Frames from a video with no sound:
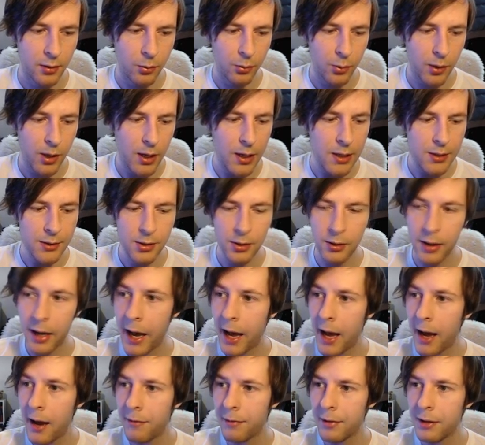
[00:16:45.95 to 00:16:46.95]
We also
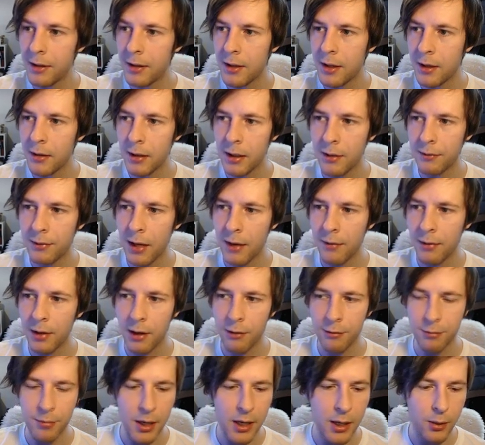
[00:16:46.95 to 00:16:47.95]
have, in theory, if they have
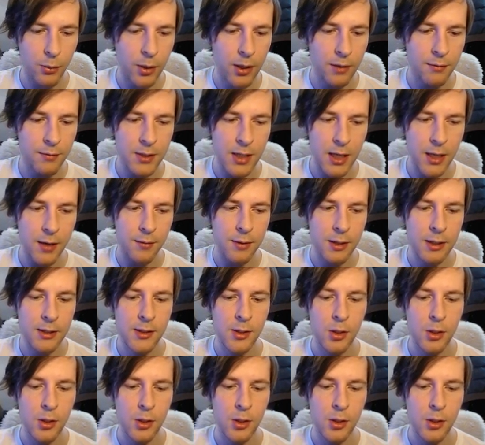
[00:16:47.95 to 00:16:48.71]
enough money, we have David,